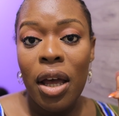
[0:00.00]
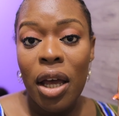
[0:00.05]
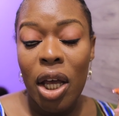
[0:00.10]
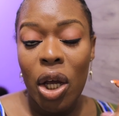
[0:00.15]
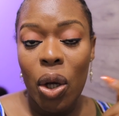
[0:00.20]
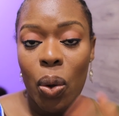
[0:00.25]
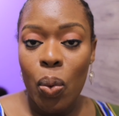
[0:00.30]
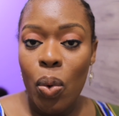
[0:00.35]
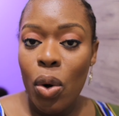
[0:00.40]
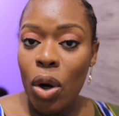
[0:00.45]
a
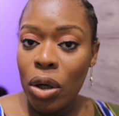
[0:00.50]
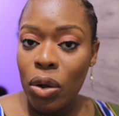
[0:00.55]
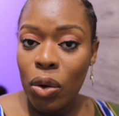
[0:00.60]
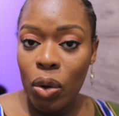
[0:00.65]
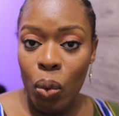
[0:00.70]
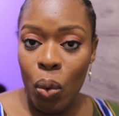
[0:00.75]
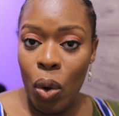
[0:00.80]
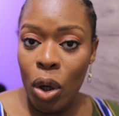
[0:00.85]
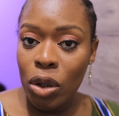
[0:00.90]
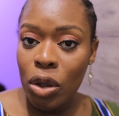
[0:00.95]

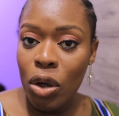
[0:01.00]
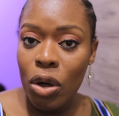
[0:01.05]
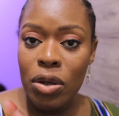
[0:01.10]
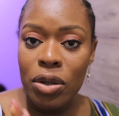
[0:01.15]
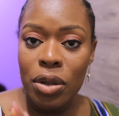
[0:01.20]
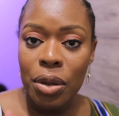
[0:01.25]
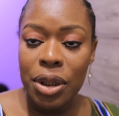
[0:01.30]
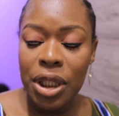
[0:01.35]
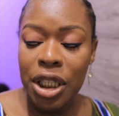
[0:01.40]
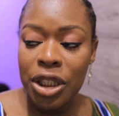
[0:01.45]
one-on-one
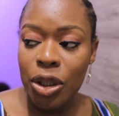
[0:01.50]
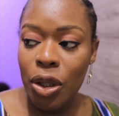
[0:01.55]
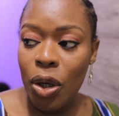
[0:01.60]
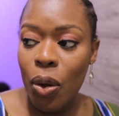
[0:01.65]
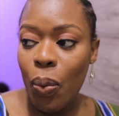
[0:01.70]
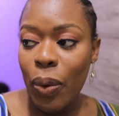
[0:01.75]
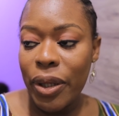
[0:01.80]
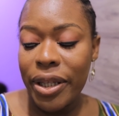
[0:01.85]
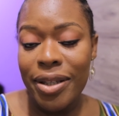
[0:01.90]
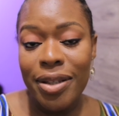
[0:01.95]

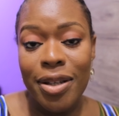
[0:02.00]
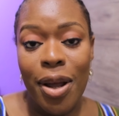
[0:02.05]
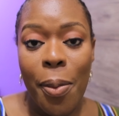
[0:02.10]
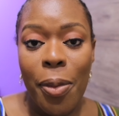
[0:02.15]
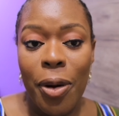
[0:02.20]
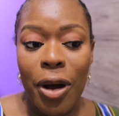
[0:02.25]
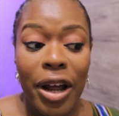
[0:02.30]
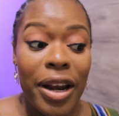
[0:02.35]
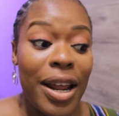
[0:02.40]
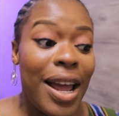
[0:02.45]
consultation with
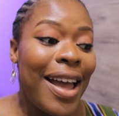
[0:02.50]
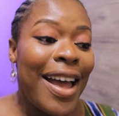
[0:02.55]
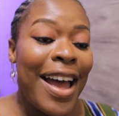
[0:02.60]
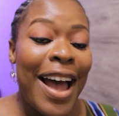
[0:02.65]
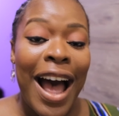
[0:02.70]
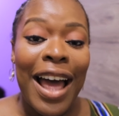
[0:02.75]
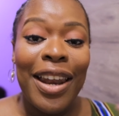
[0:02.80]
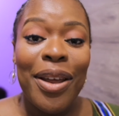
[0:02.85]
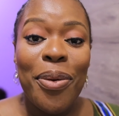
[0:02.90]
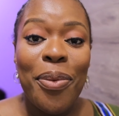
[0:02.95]
someone
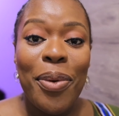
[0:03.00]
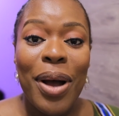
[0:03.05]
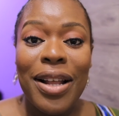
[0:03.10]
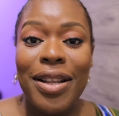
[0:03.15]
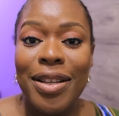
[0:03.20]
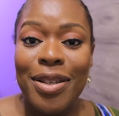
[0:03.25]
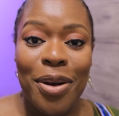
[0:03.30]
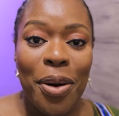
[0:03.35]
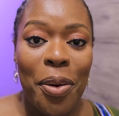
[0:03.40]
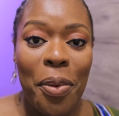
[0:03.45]
and it
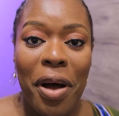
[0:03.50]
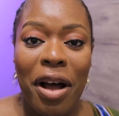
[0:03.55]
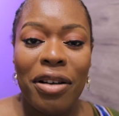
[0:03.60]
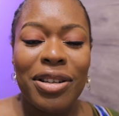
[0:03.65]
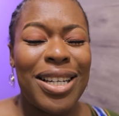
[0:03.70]
went so well.